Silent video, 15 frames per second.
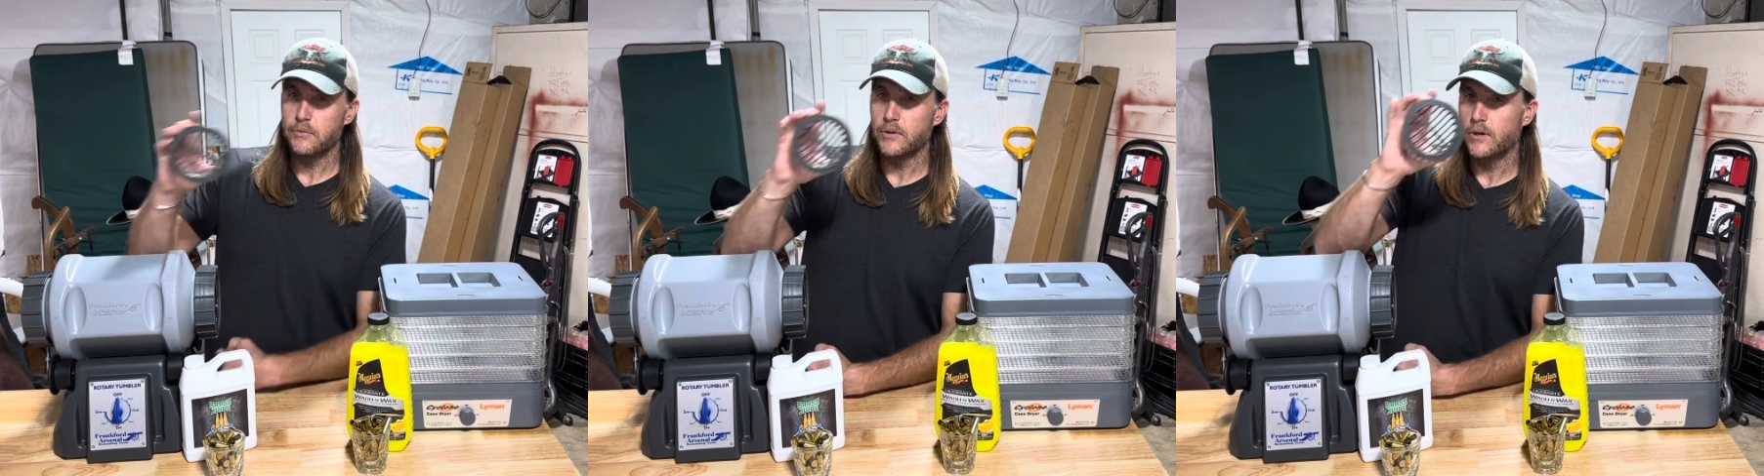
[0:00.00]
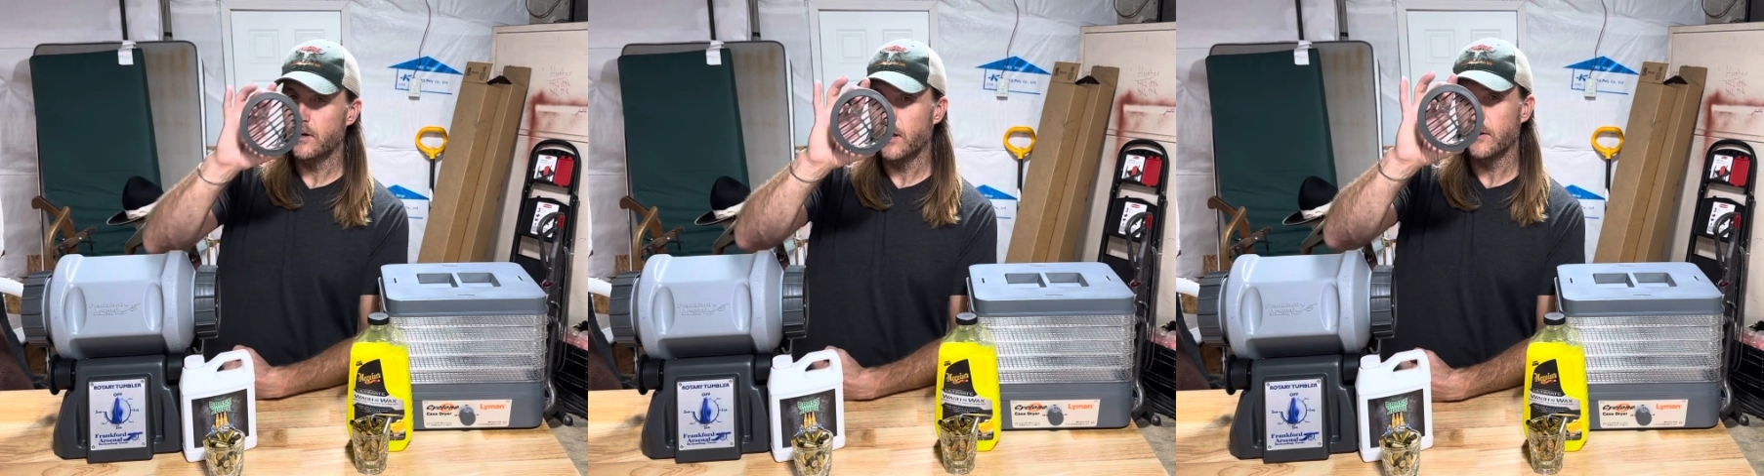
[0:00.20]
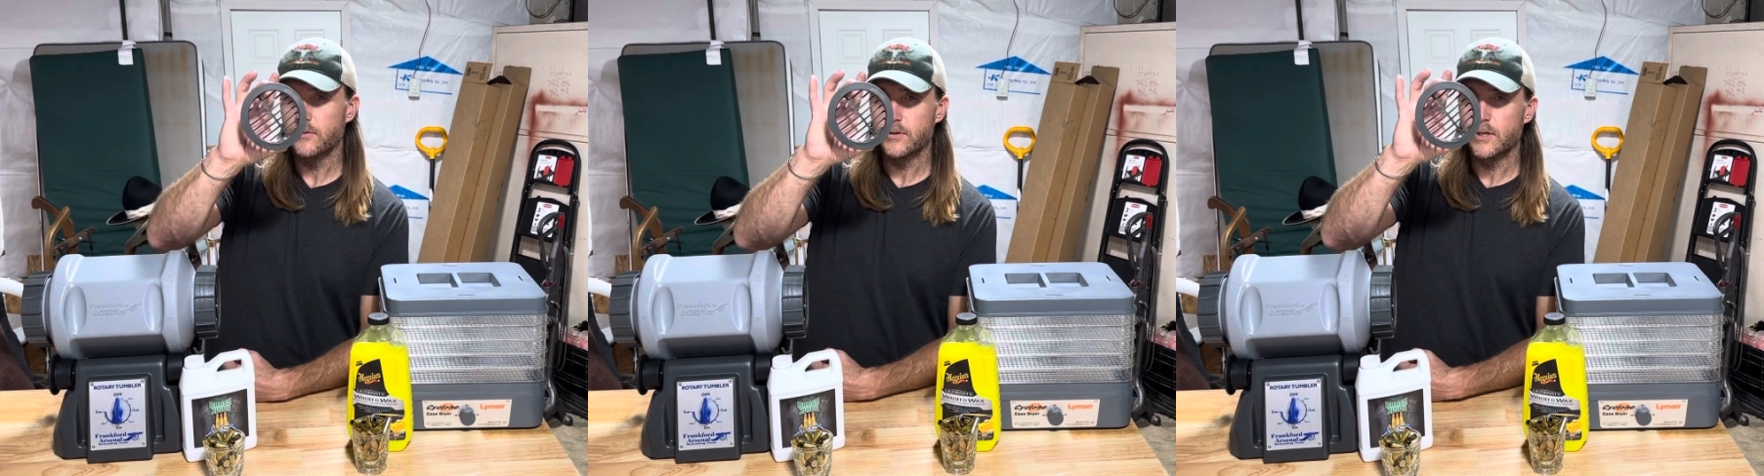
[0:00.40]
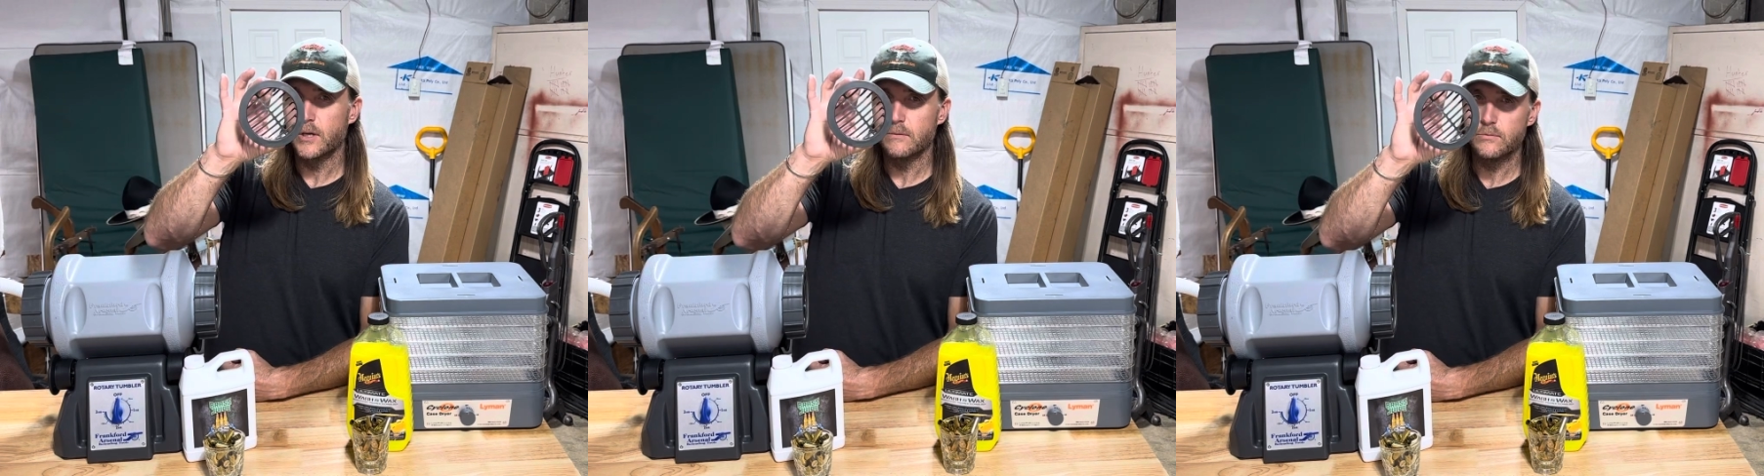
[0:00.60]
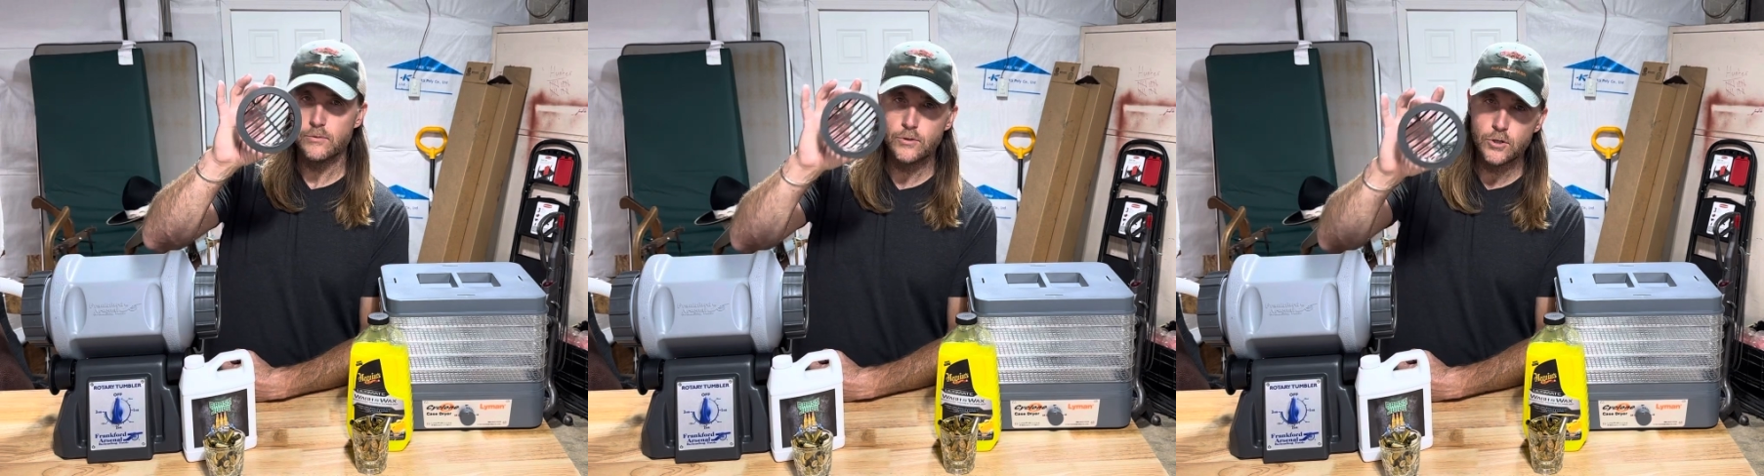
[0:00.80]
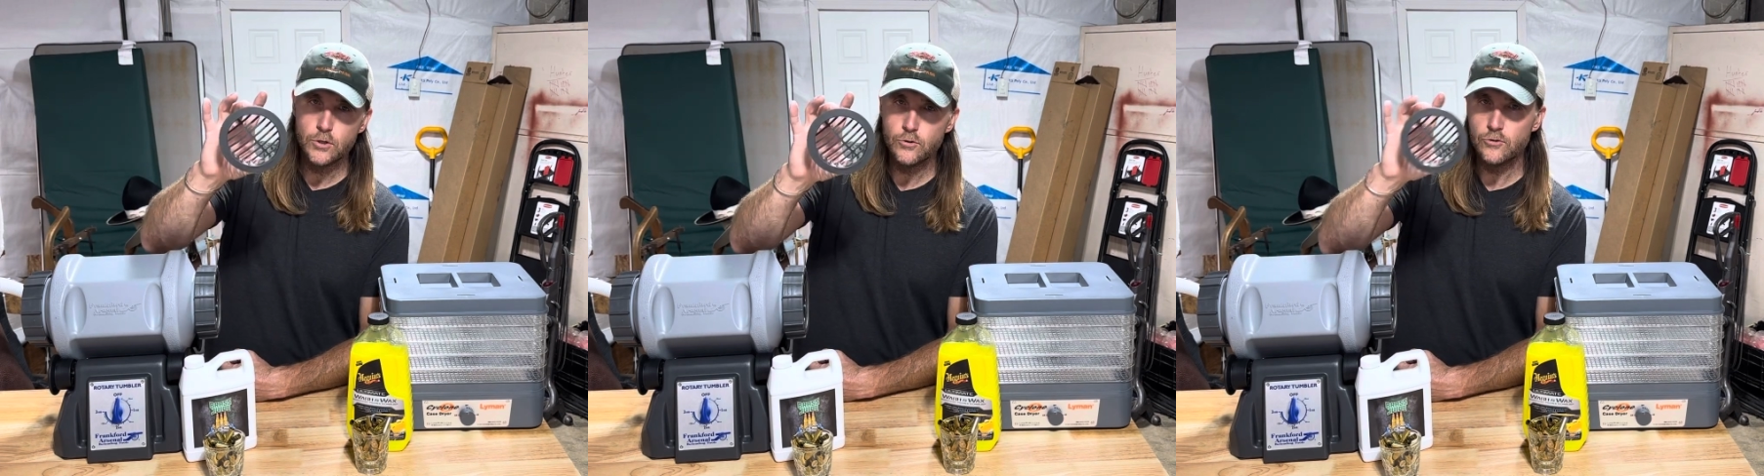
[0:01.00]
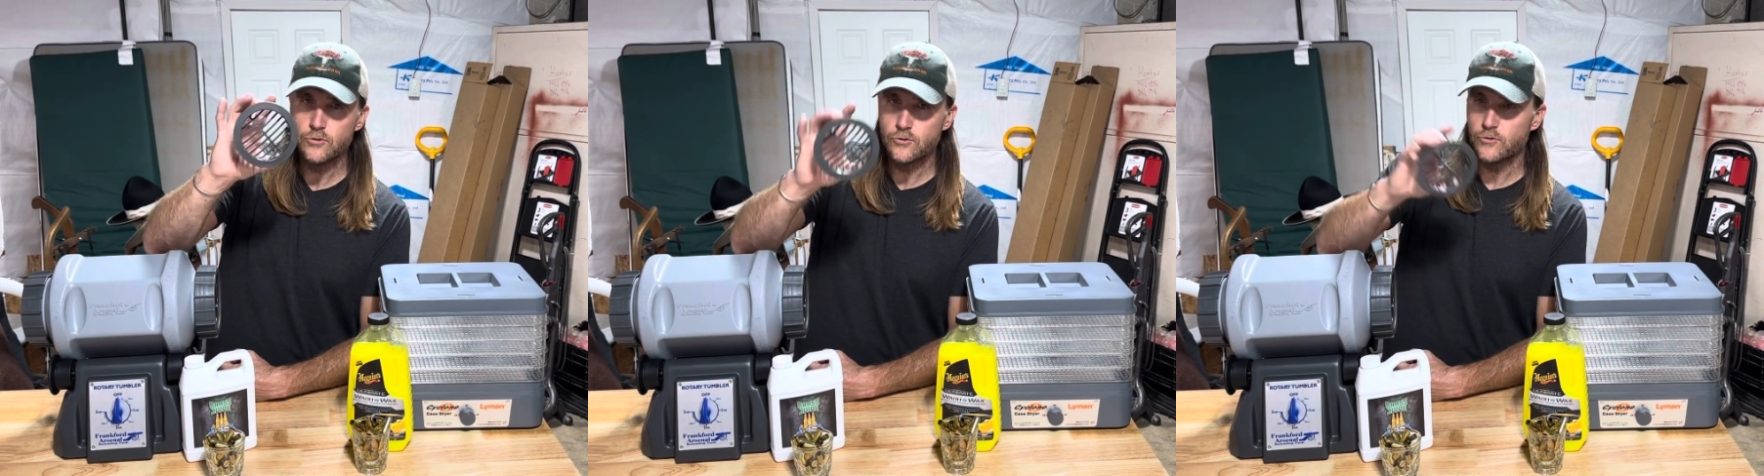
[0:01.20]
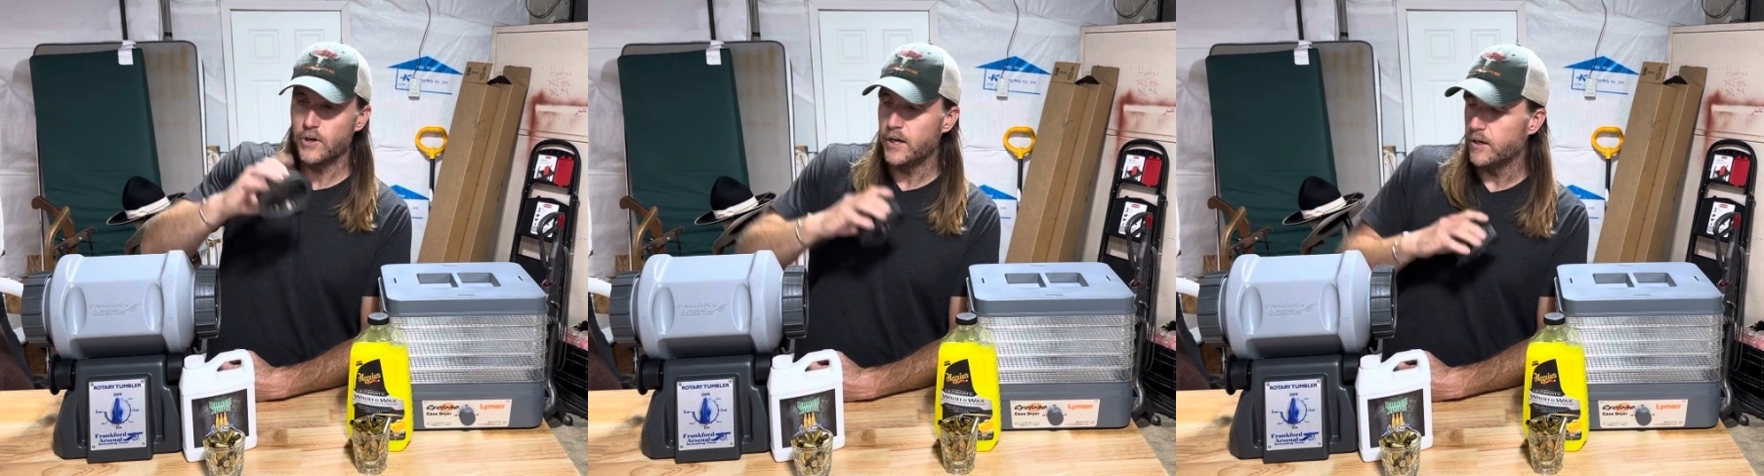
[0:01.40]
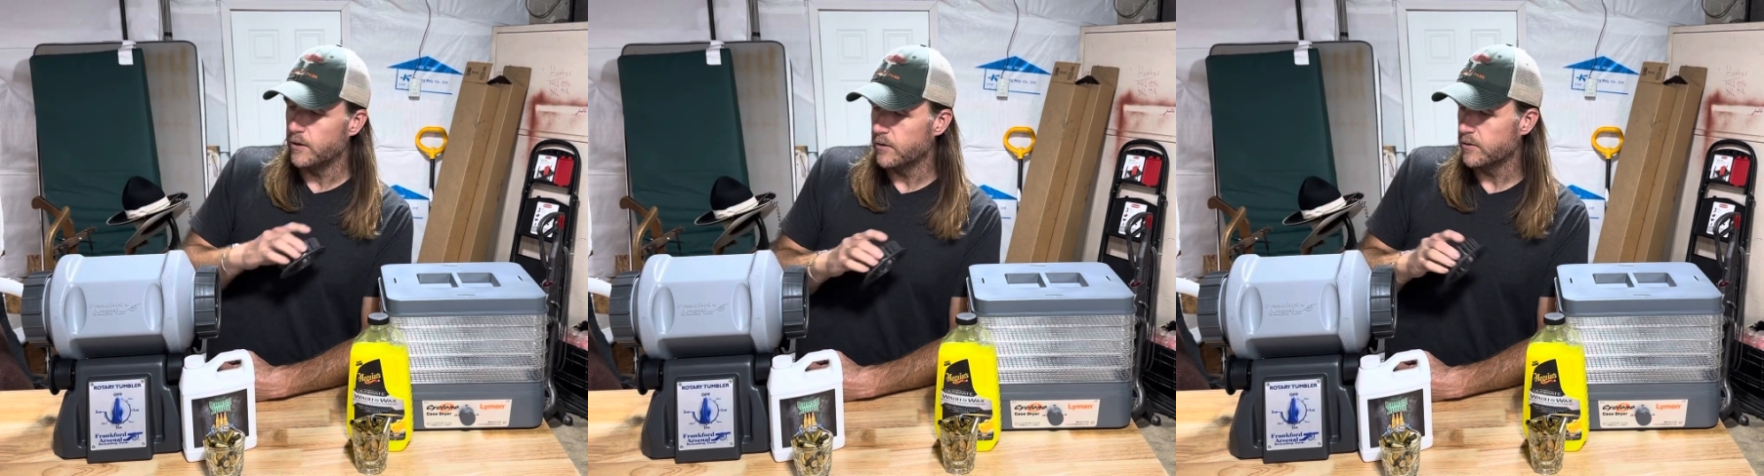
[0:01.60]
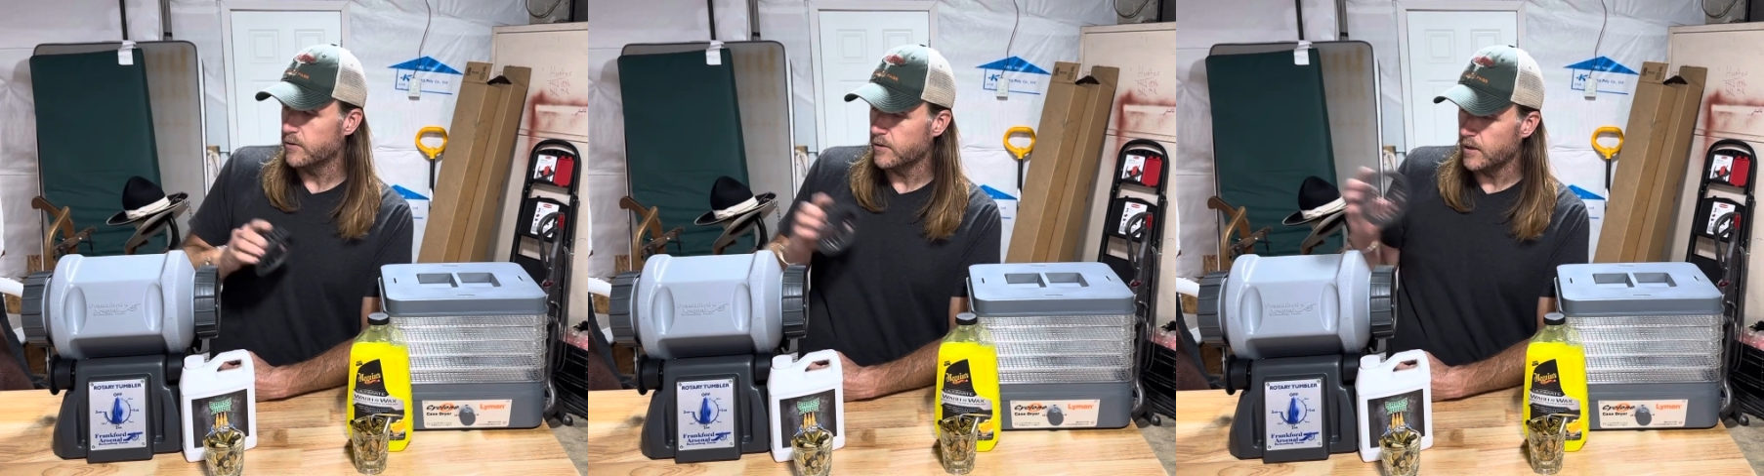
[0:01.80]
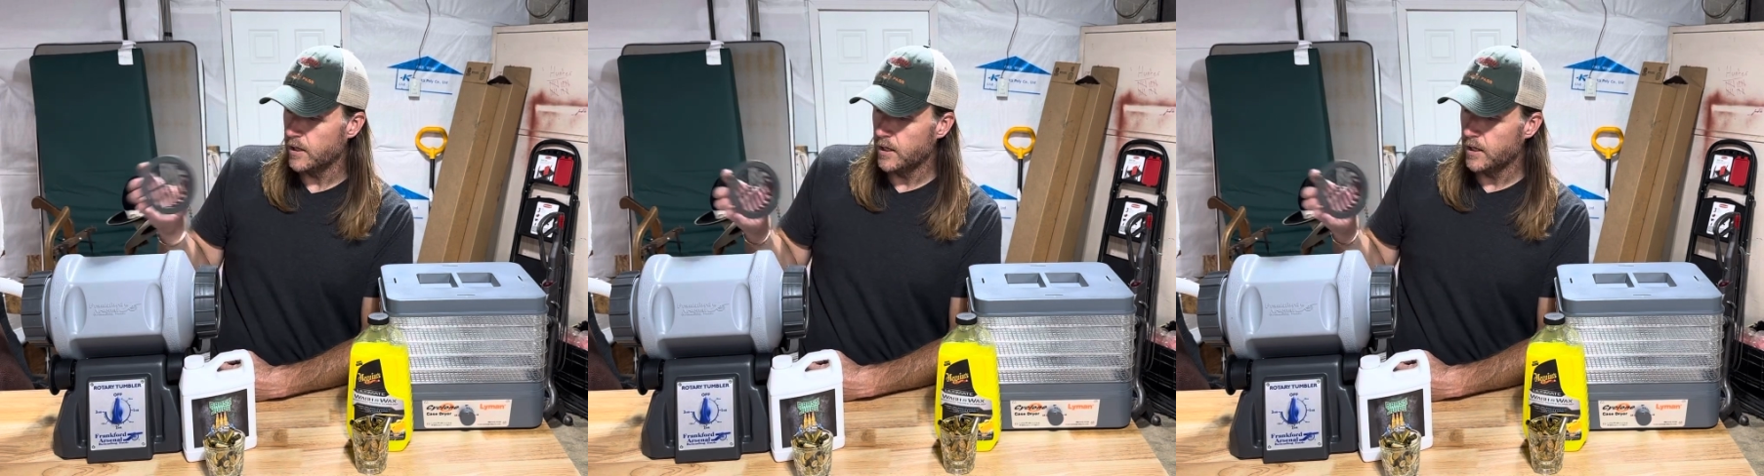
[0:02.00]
and it also comes with 2 strainers,